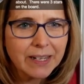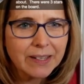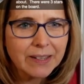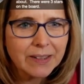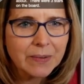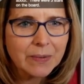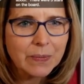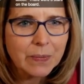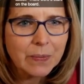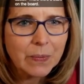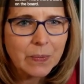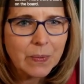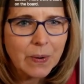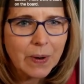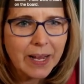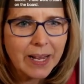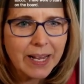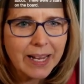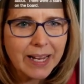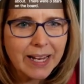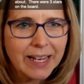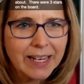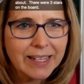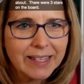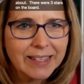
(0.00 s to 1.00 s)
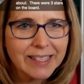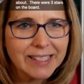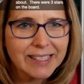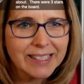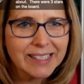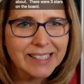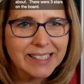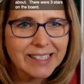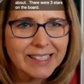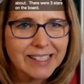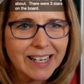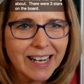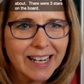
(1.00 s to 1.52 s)
The way this has
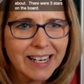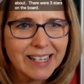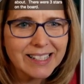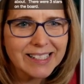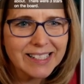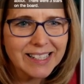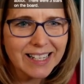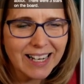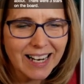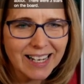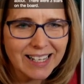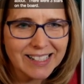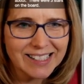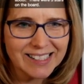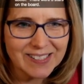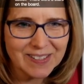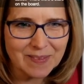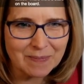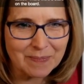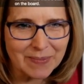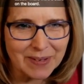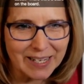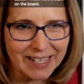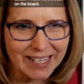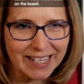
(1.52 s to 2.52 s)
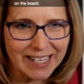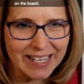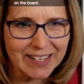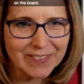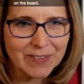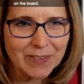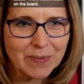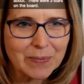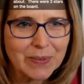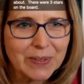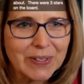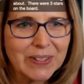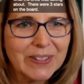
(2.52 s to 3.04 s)
changed the class is
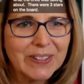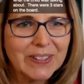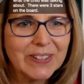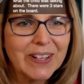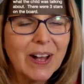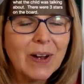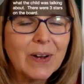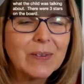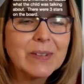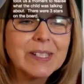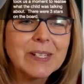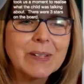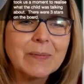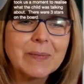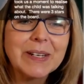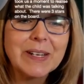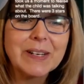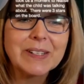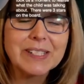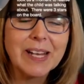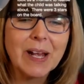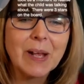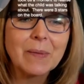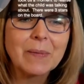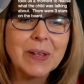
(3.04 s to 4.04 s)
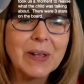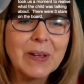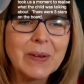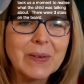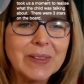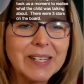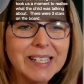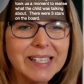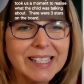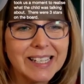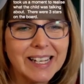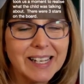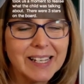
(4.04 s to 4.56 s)
unbelievable. Oh, somebody tell me who
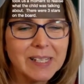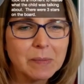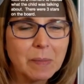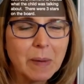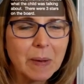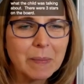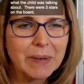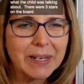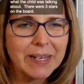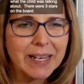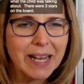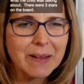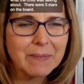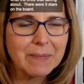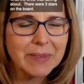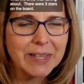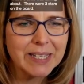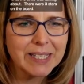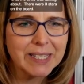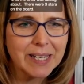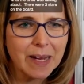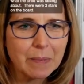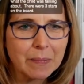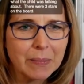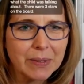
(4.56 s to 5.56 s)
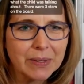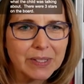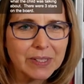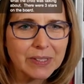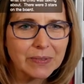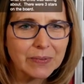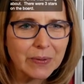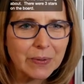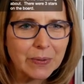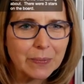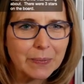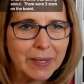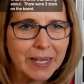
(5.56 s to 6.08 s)
this is. Pop your name in the chat box
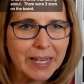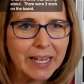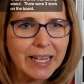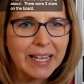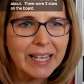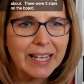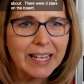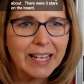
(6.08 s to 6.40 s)
for me.